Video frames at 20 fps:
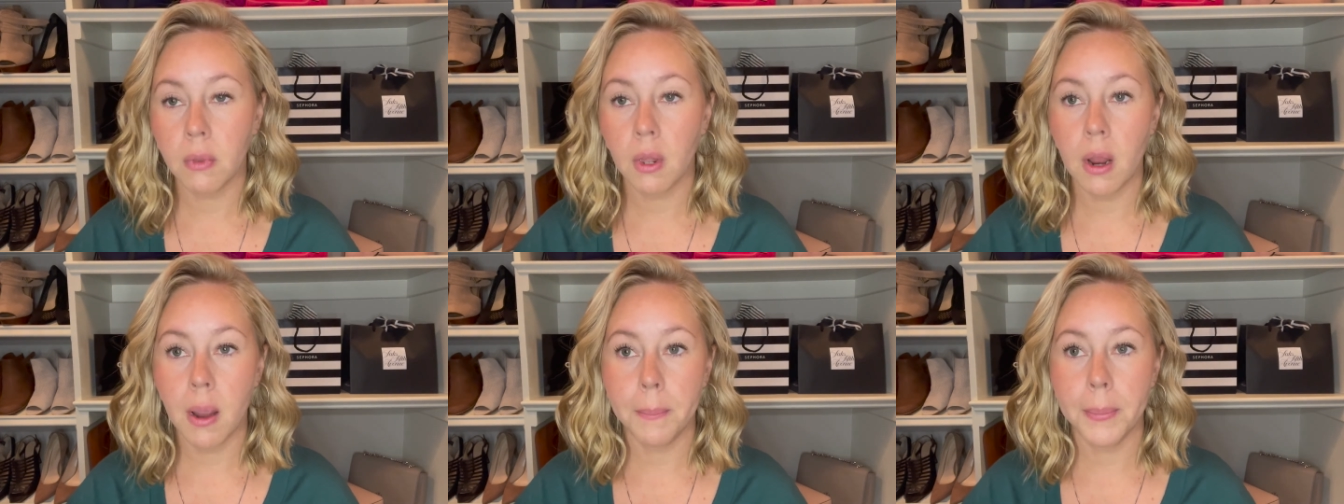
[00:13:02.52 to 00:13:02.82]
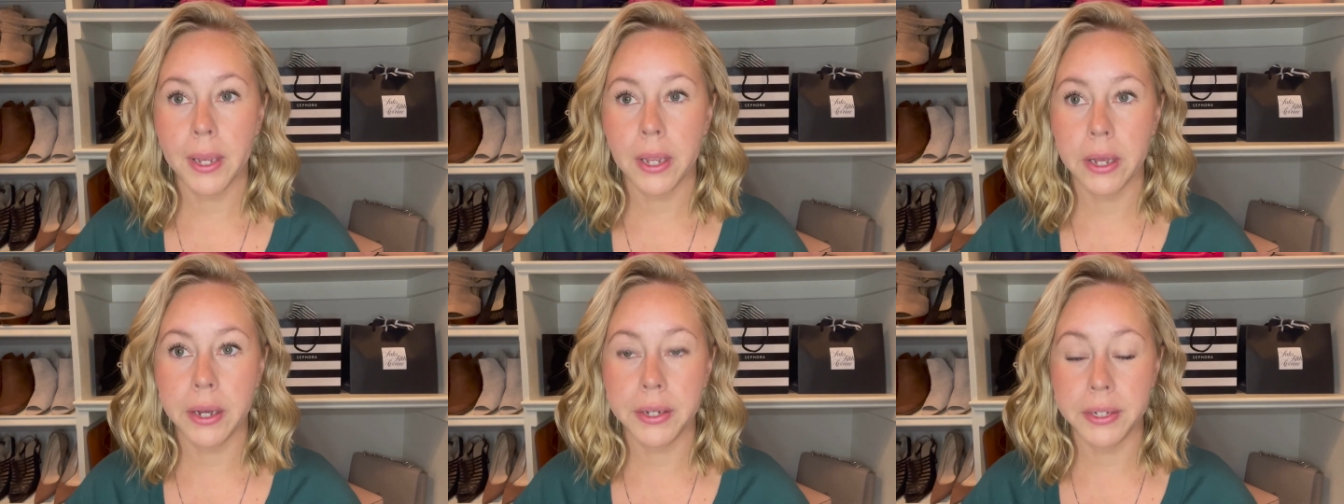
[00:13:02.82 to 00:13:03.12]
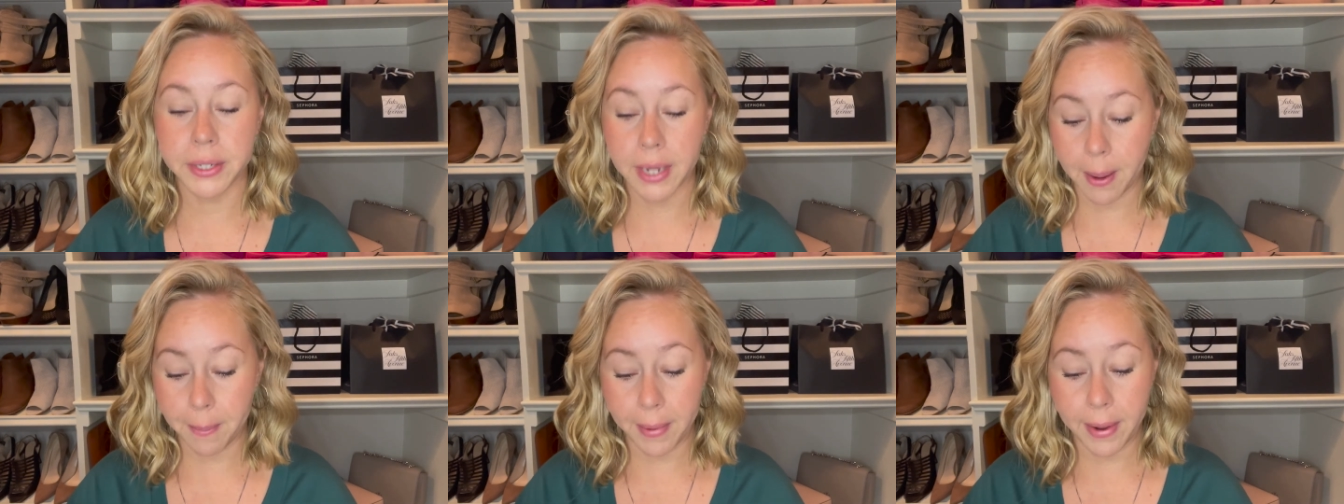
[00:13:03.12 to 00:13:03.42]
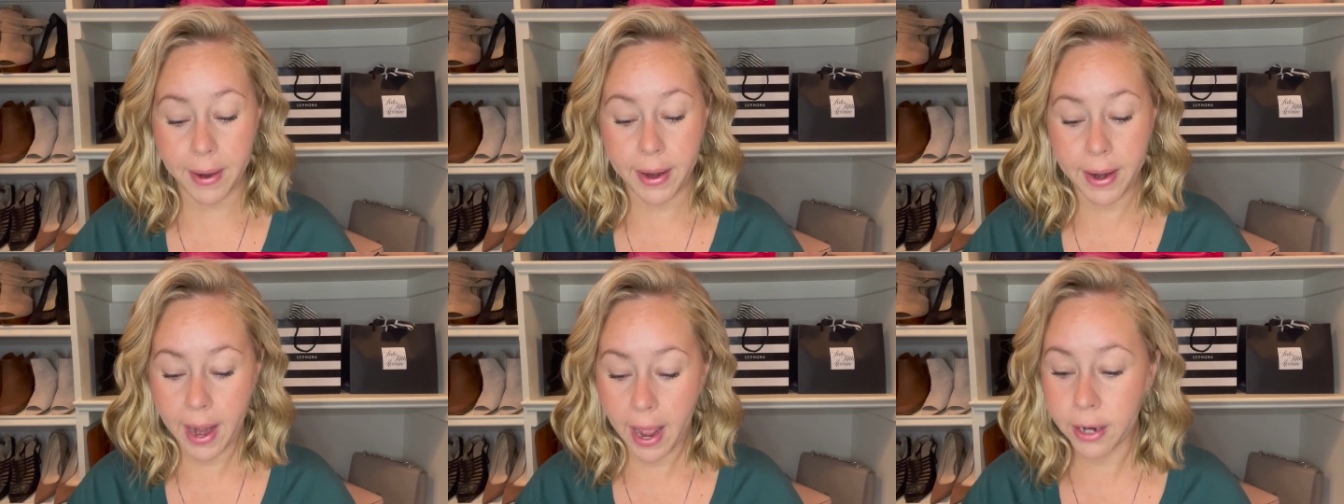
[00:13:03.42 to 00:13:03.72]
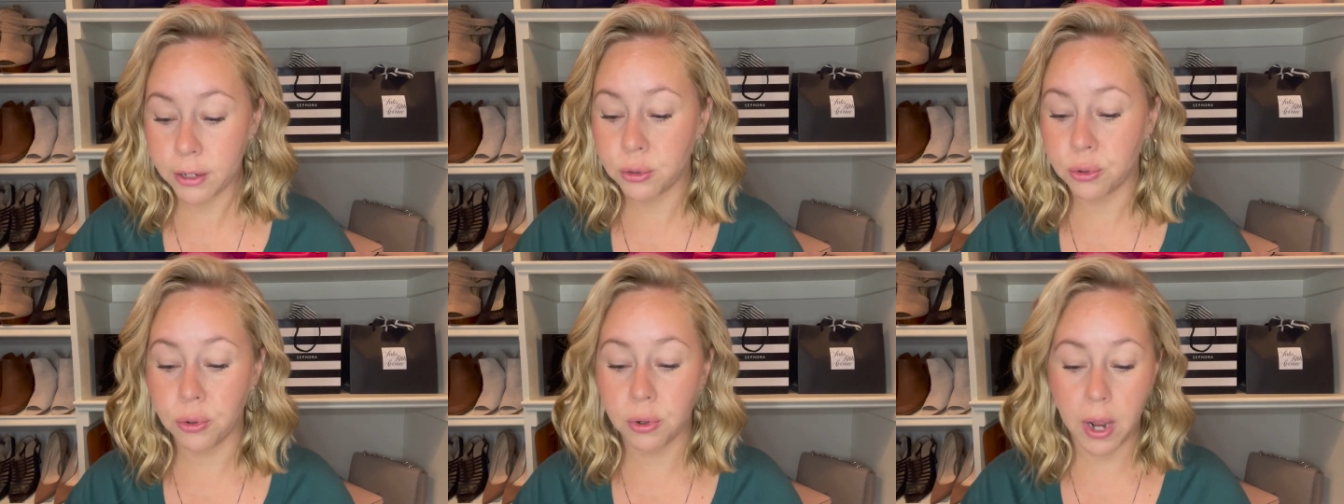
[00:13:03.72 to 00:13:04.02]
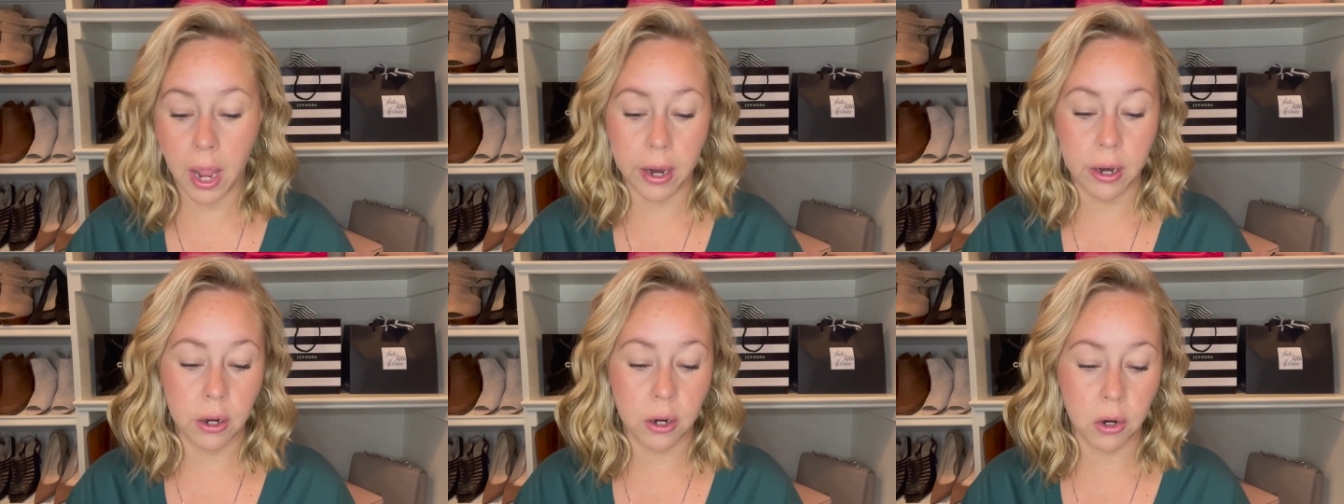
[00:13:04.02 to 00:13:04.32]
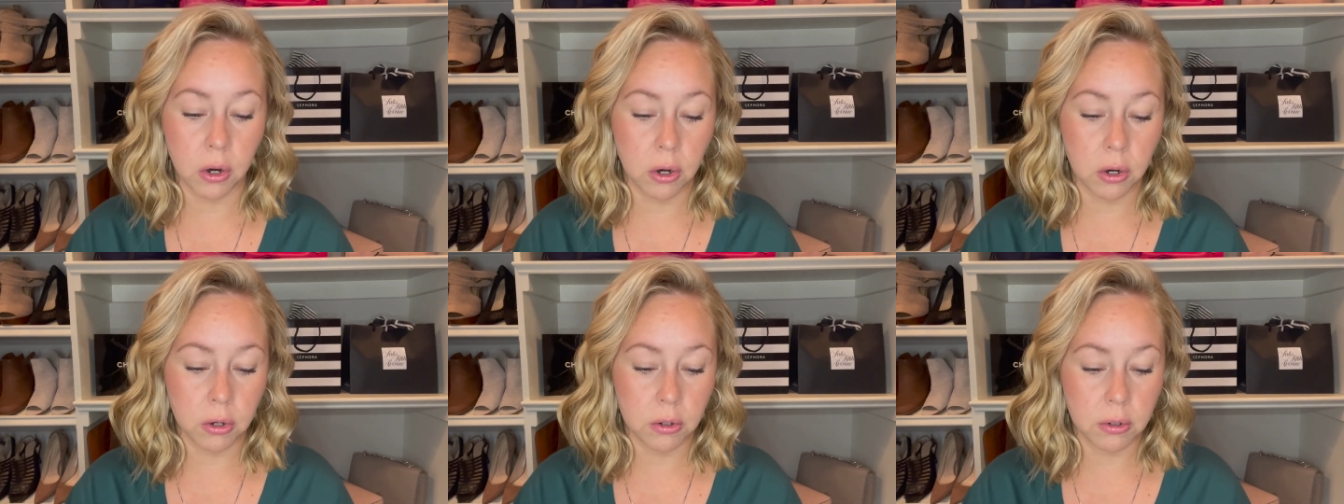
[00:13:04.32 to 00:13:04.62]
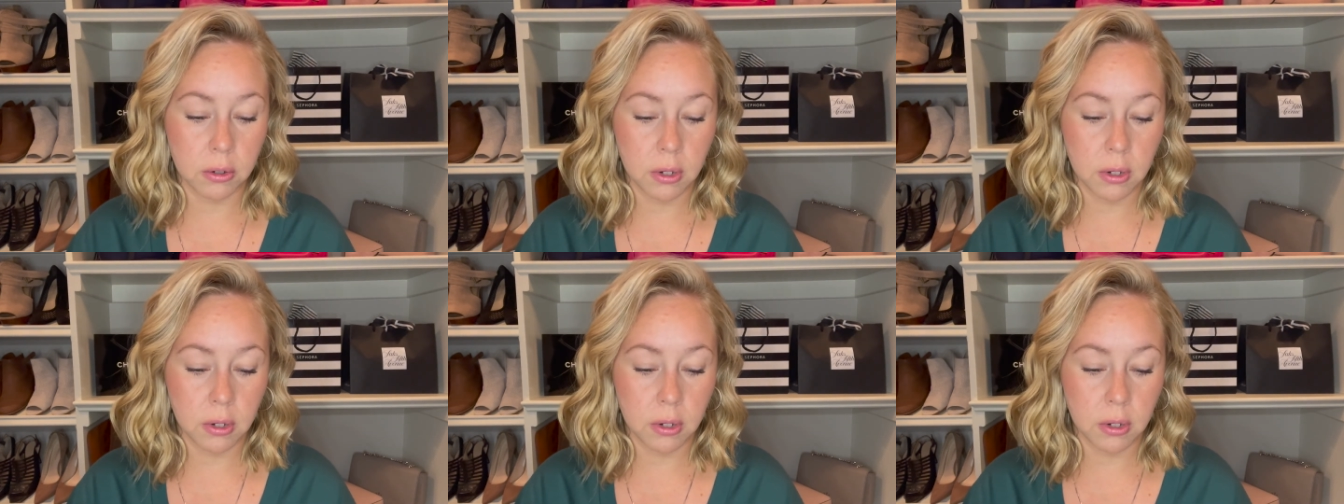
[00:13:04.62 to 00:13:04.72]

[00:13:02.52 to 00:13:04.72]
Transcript: because I'm a natural kind of girl.